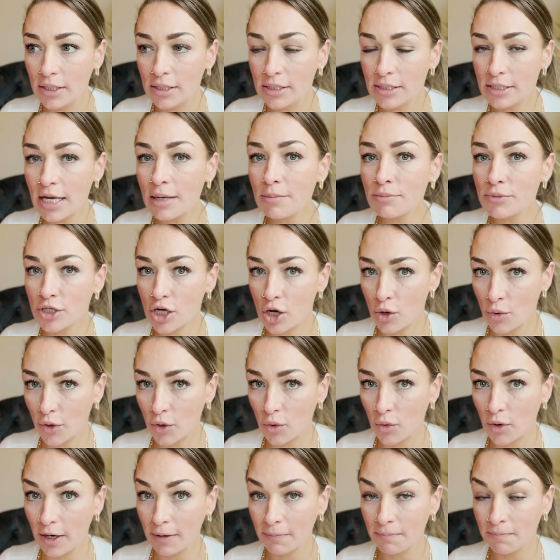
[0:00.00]
something's going
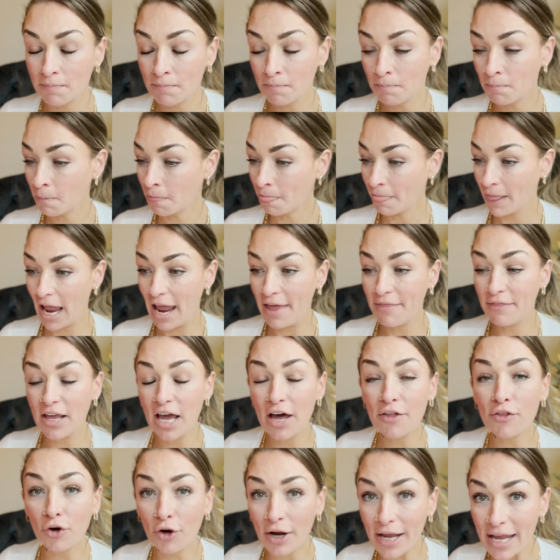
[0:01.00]
on. And the
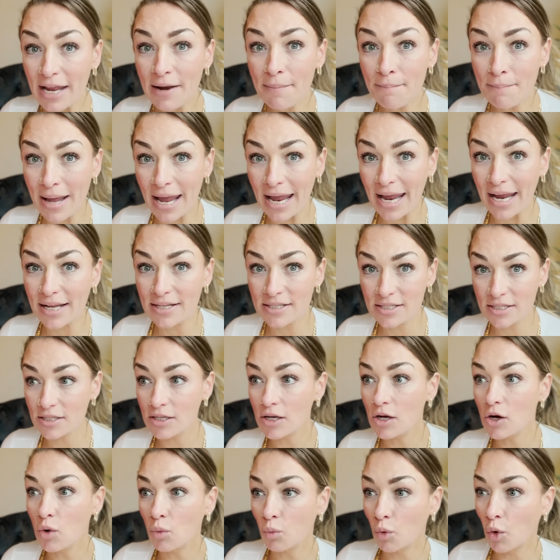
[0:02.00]
other inmates
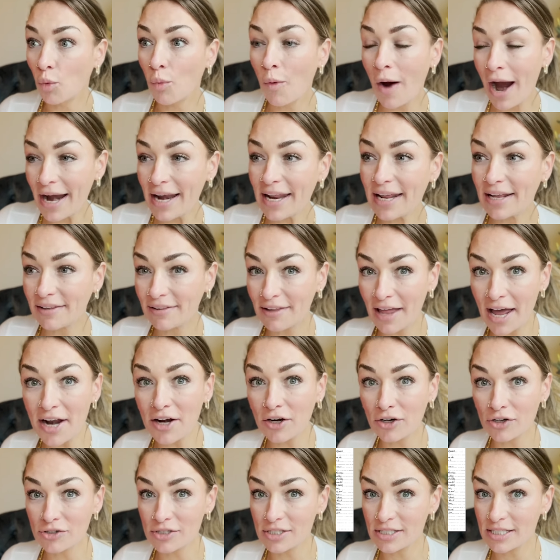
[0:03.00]
were writing
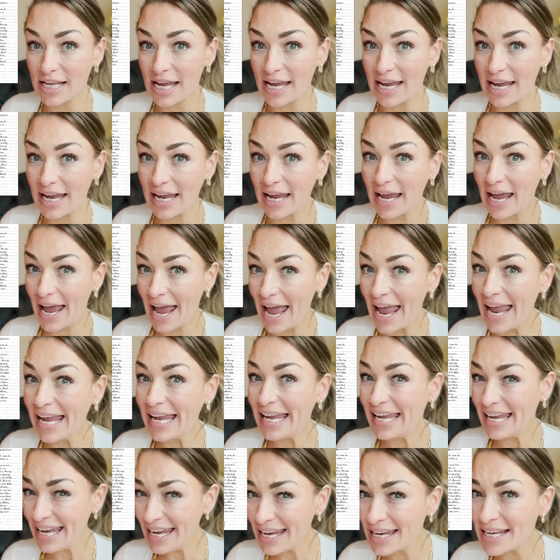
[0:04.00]
letters saying, hey,
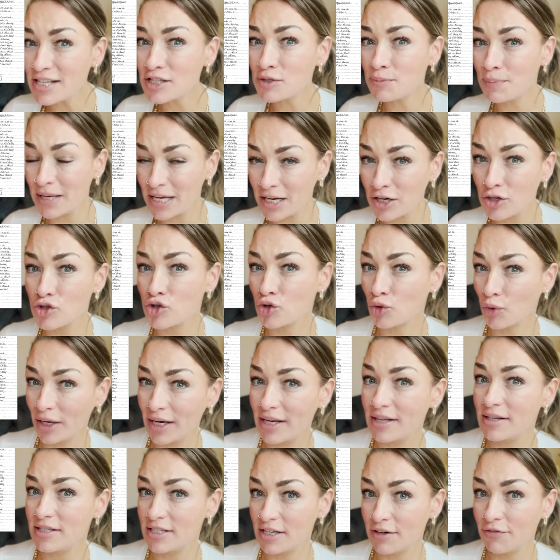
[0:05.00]
he is being
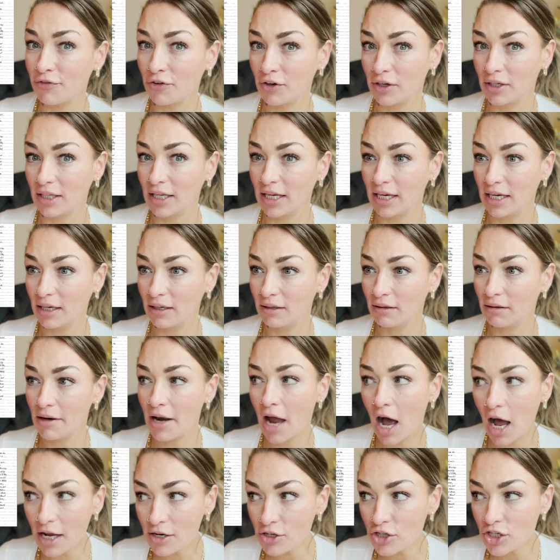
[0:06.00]
treated differently.
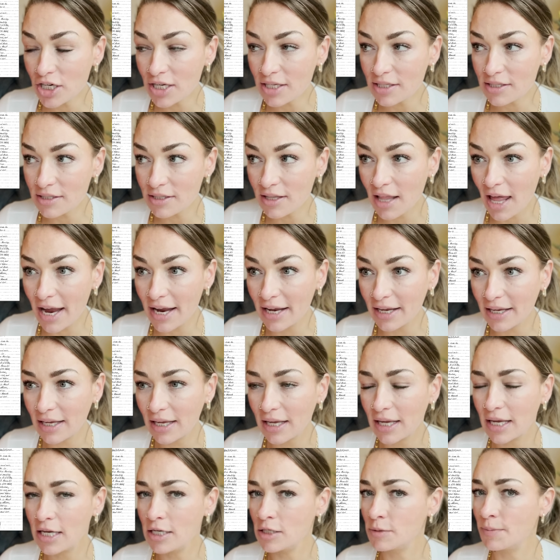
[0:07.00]
Not just like
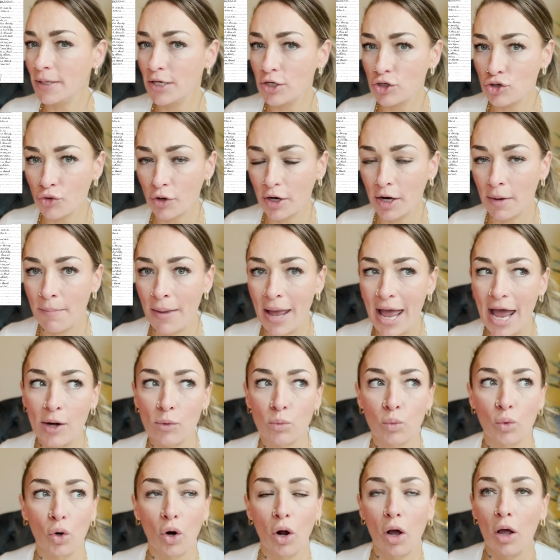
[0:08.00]
he's being treated
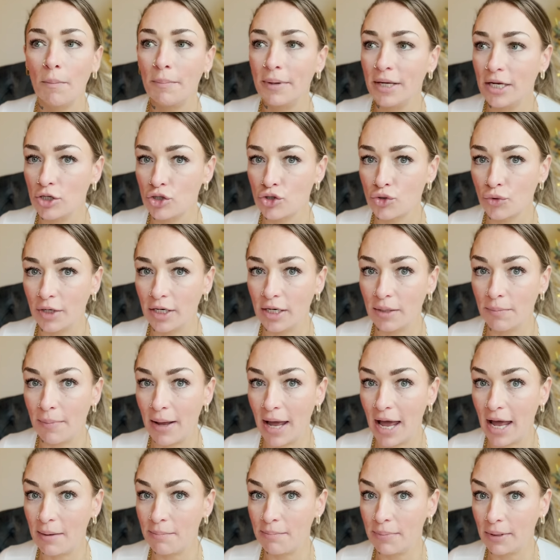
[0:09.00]
bad, we're all being treated
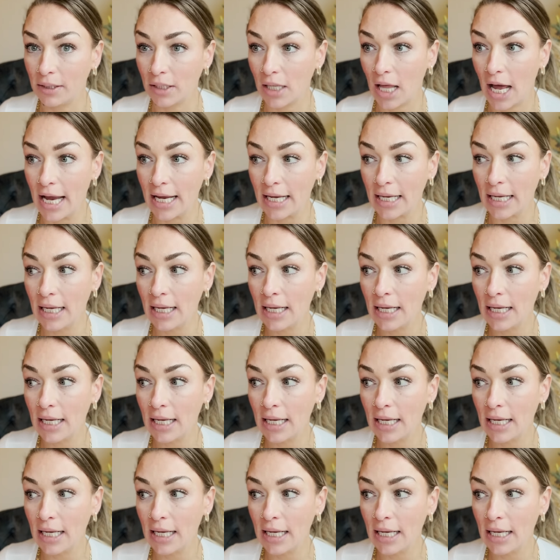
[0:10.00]
bad, but like